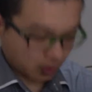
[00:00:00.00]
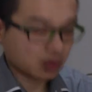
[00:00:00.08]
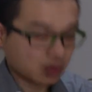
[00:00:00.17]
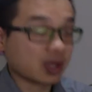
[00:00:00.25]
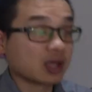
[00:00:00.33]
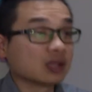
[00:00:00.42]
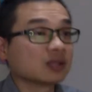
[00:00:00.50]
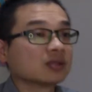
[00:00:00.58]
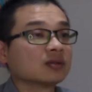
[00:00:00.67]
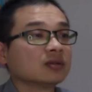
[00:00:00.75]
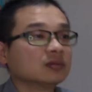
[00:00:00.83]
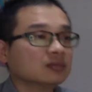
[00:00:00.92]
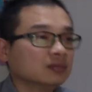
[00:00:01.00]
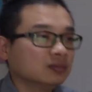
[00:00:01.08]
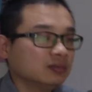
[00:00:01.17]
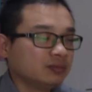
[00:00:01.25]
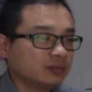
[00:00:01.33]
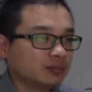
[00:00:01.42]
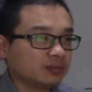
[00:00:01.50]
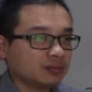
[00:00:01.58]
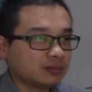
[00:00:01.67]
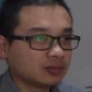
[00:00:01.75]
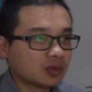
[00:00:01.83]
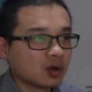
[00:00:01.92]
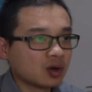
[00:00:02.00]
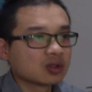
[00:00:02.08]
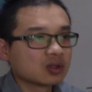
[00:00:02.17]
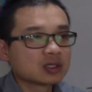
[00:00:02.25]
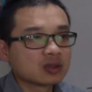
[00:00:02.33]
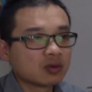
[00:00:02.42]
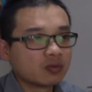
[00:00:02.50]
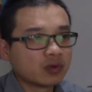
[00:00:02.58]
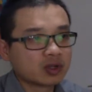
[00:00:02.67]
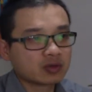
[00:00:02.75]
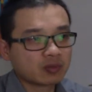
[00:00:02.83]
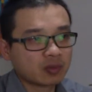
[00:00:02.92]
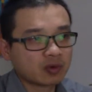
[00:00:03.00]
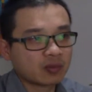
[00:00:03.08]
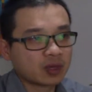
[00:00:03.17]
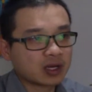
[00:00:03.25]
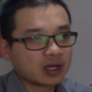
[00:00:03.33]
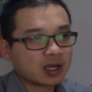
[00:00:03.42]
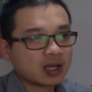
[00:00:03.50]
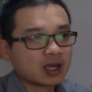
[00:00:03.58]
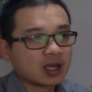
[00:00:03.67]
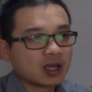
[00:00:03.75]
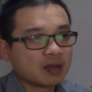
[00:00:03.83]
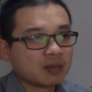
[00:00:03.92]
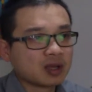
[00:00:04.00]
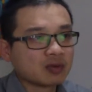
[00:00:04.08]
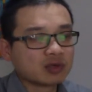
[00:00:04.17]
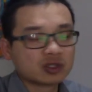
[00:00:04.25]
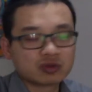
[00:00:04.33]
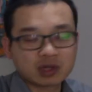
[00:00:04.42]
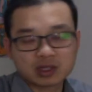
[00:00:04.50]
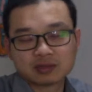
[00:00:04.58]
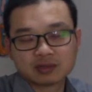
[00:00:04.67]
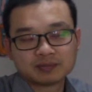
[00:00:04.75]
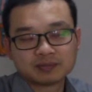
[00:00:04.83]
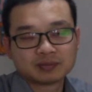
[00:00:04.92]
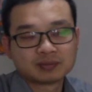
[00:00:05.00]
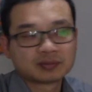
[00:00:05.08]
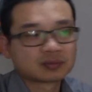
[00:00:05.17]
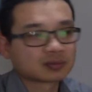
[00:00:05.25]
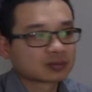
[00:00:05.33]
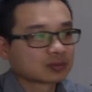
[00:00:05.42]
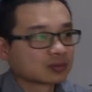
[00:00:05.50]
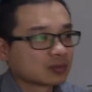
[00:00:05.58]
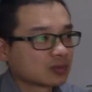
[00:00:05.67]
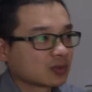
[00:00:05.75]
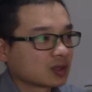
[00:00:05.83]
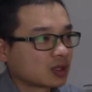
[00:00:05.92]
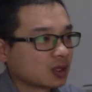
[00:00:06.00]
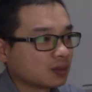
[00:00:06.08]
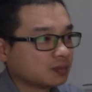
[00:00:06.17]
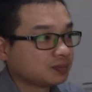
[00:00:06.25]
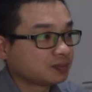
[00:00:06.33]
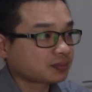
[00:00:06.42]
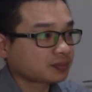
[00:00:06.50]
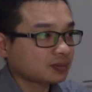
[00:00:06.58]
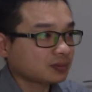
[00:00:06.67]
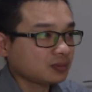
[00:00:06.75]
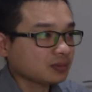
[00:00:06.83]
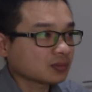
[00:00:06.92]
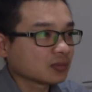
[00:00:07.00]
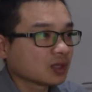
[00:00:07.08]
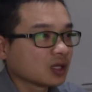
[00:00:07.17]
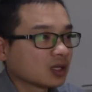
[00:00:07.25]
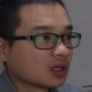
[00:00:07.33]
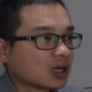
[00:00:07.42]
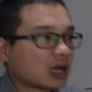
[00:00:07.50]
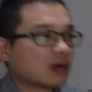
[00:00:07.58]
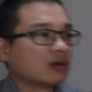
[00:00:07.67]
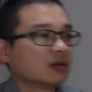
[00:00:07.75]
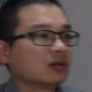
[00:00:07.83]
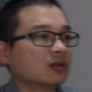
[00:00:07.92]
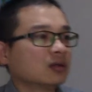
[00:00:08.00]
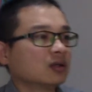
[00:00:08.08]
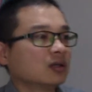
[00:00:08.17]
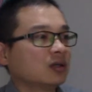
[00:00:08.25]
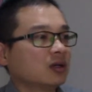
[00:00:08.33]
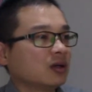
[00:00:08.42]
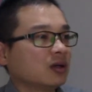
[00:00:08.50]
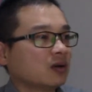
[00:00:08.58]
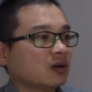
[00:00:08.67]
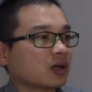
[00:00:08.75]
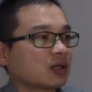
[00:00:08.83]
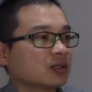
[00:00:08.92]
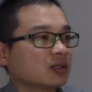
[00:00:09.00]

your head. All this range of movement, it may restrict it. Okay. Now, right,